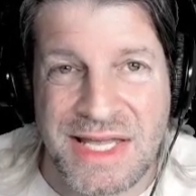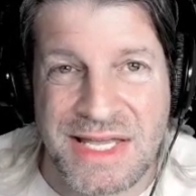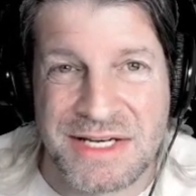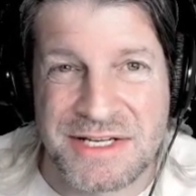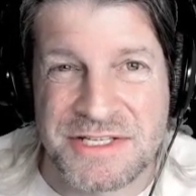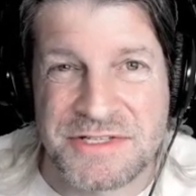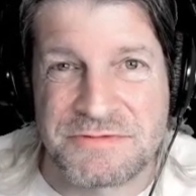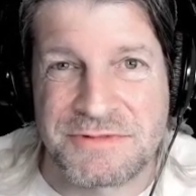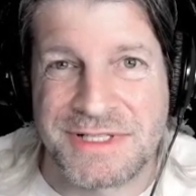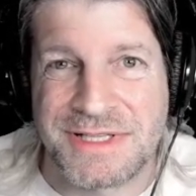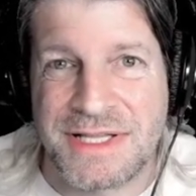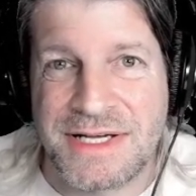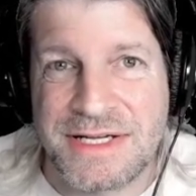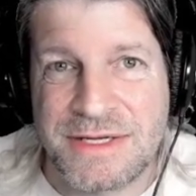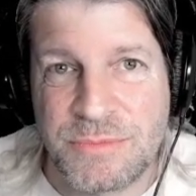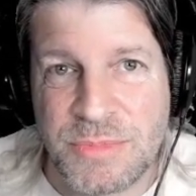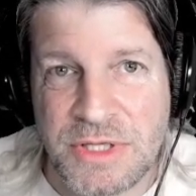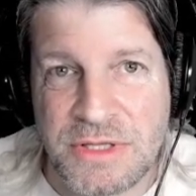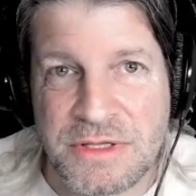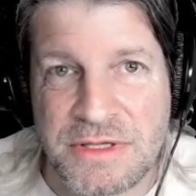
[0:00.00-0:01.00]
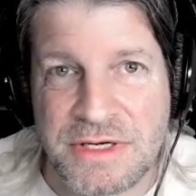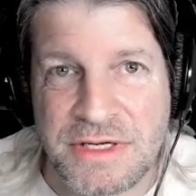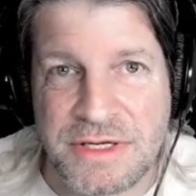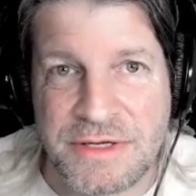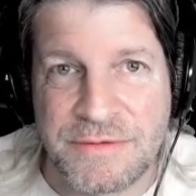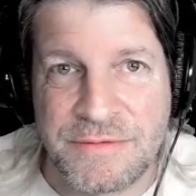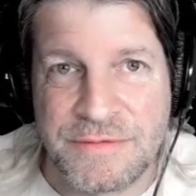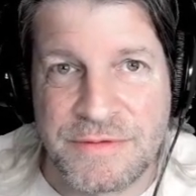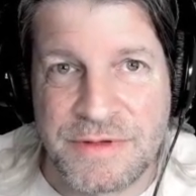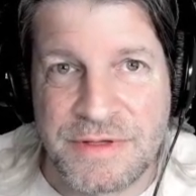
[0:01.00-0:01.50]
and his
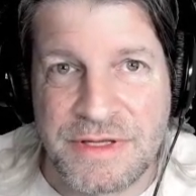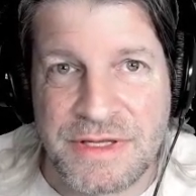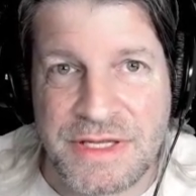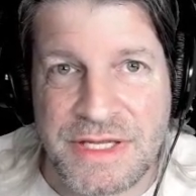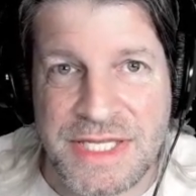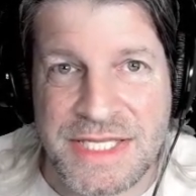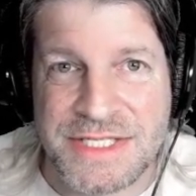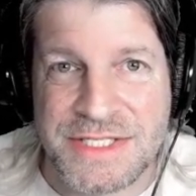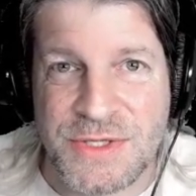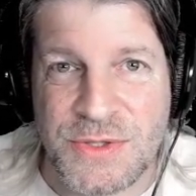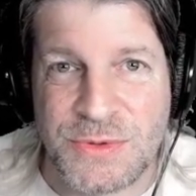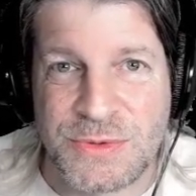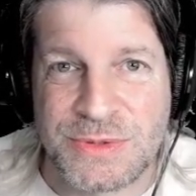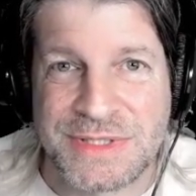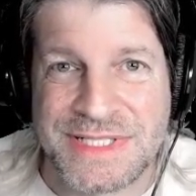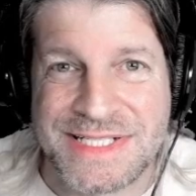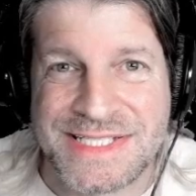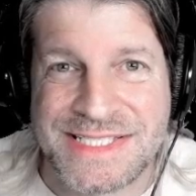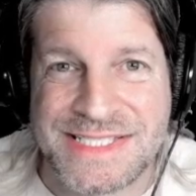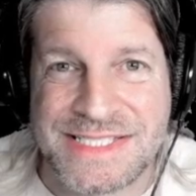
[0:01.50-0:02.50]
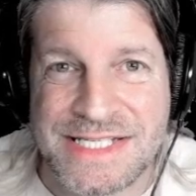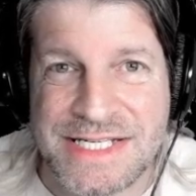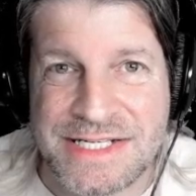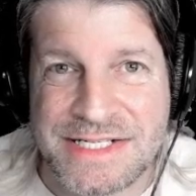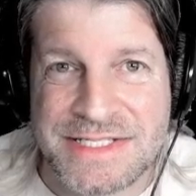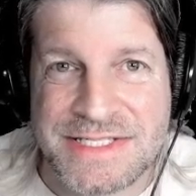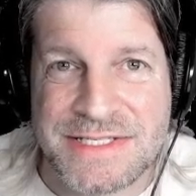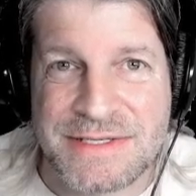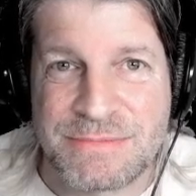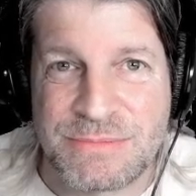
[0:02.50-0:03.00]
reliability is only
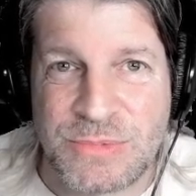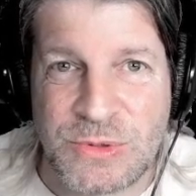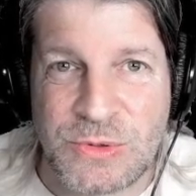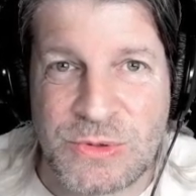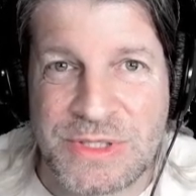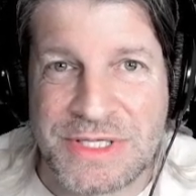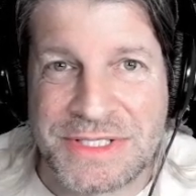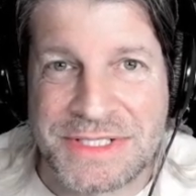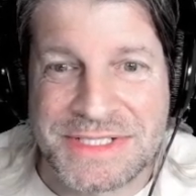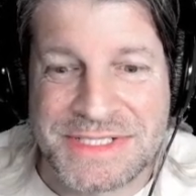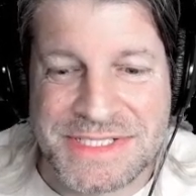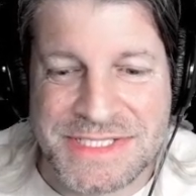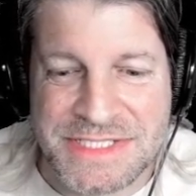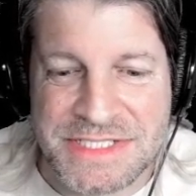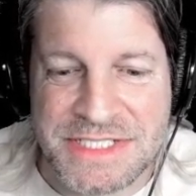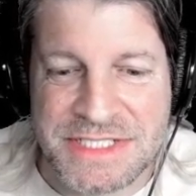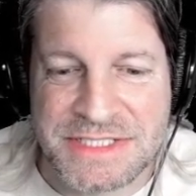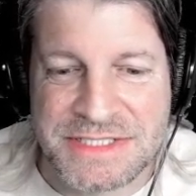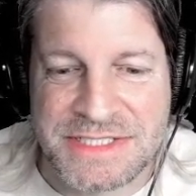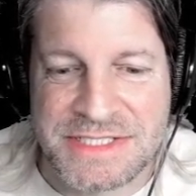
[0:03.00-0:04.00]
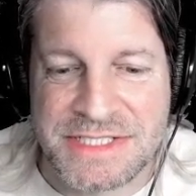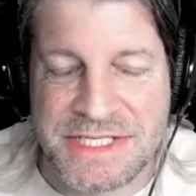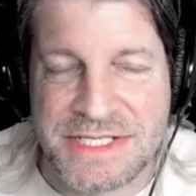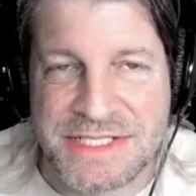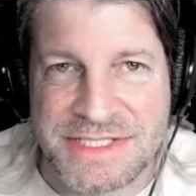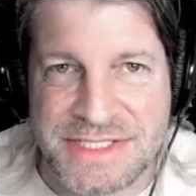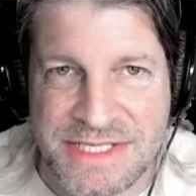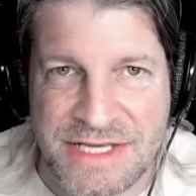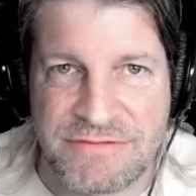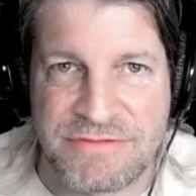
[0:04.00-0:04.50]

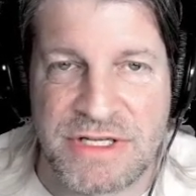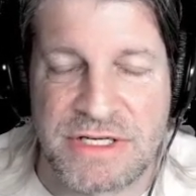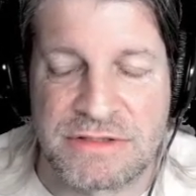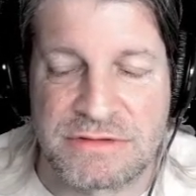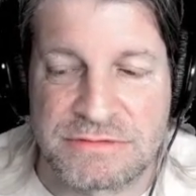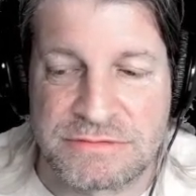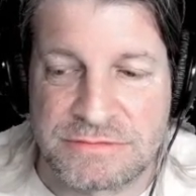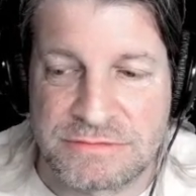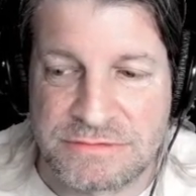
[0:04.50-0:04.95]
6.67.